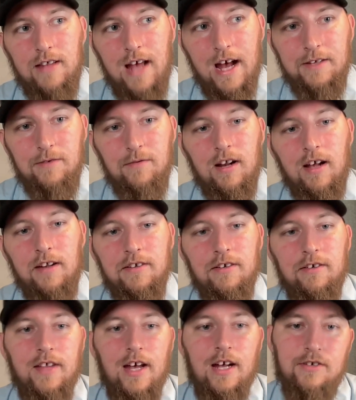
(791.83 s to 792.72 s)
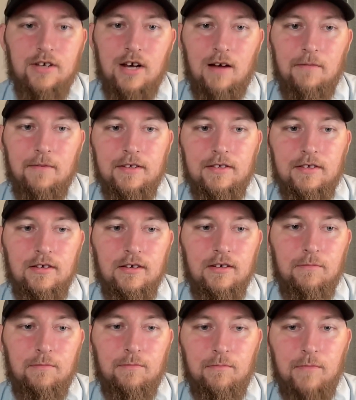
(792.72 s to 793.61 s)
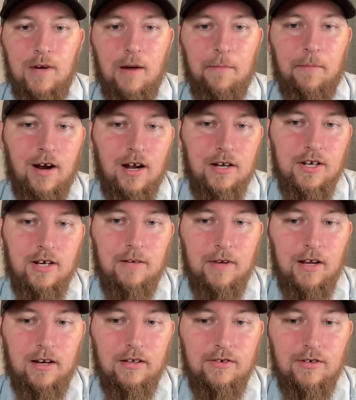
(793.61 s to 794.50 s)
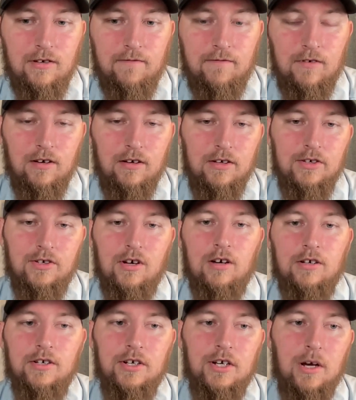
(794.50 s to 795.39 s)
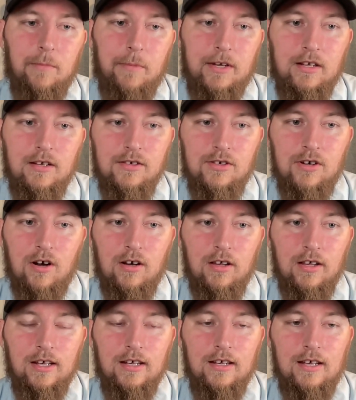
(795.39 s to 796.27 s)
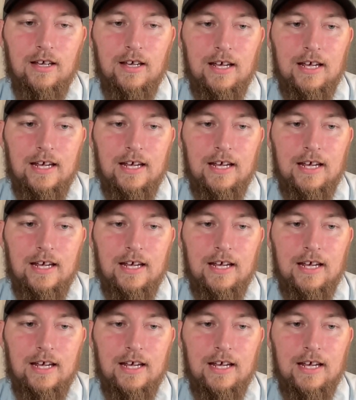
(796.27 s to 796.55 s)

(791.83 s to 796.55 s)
That's when I took that job as the a project manager for a construction company in Charlotte.